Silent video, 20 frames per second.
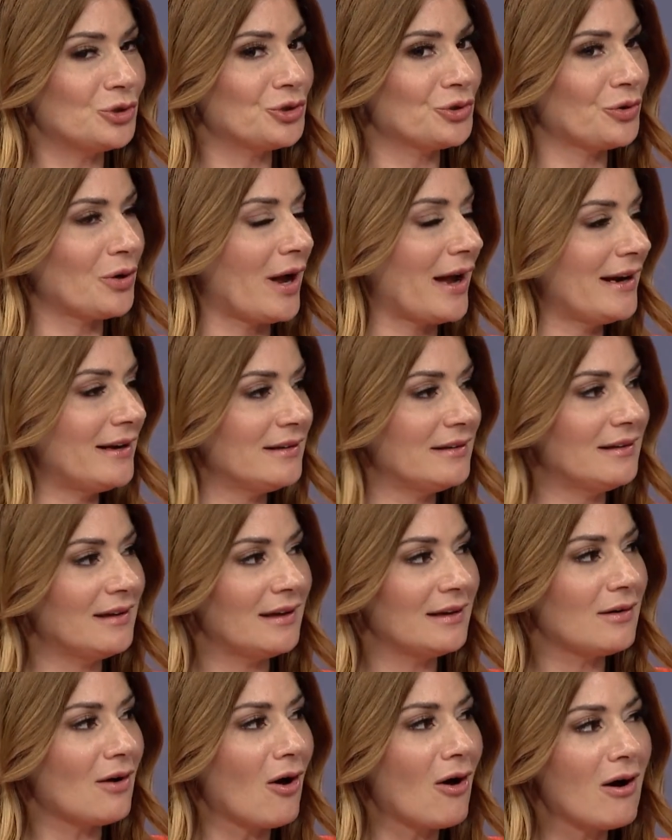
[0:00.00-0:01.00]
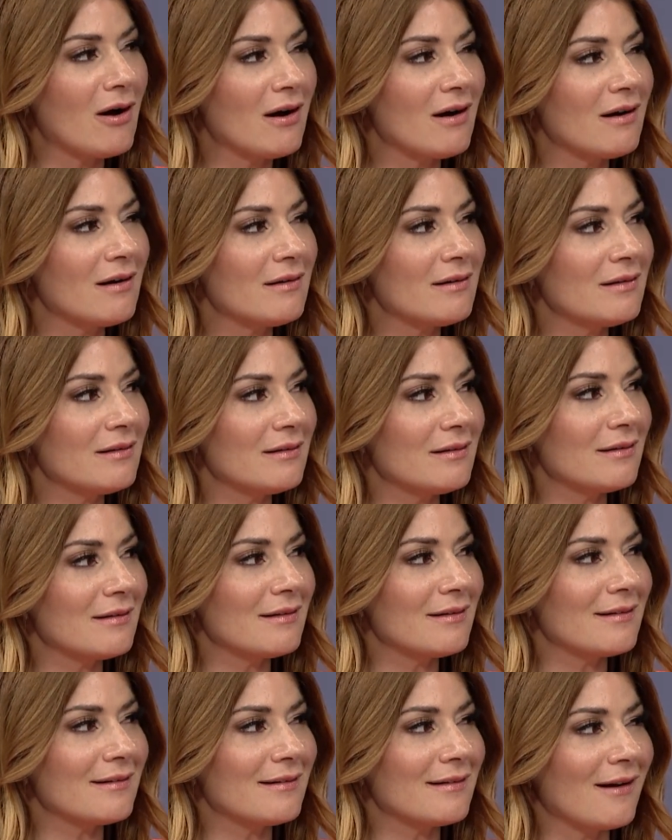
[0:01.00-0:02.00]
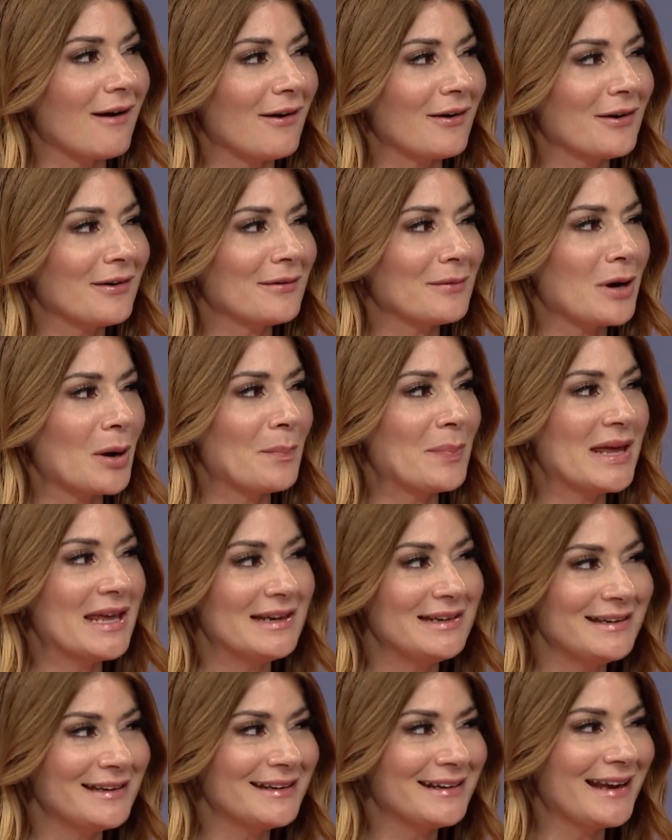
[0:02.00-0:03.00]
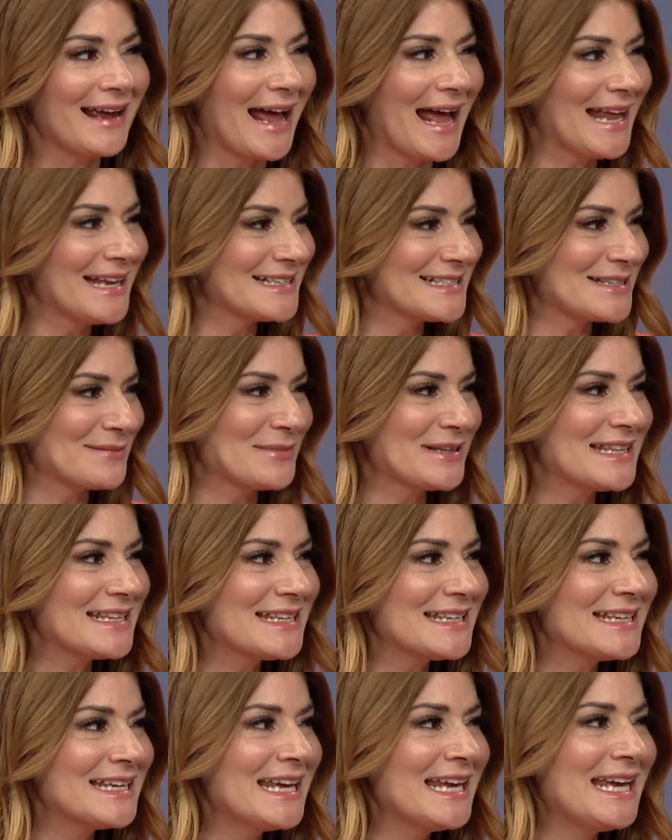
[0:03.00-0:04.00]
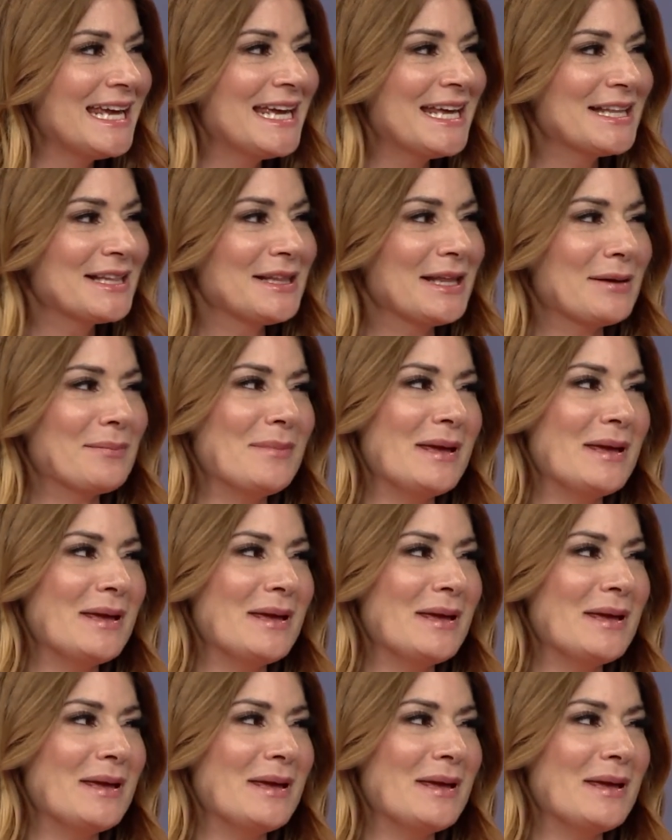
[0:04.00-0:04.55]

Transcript: try to get our our opinion on some of the, like